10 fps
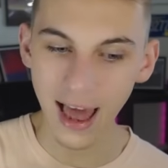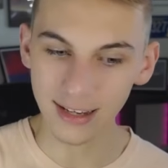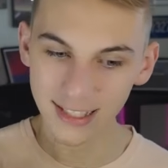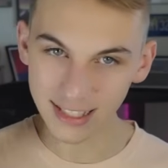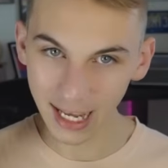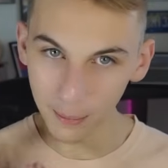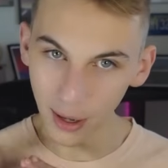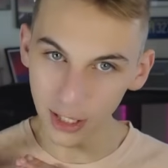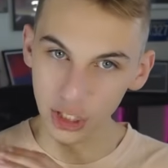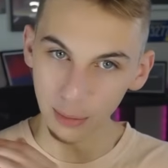It doesn't take
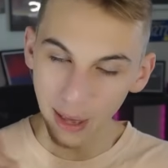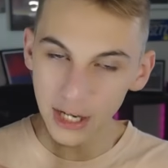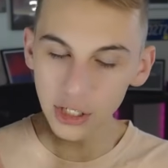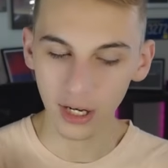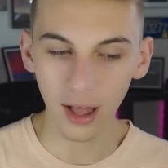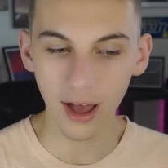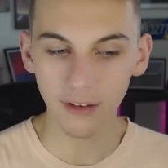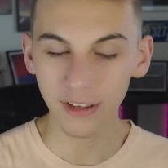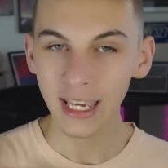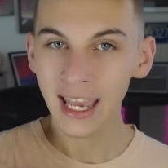much to pinch it off.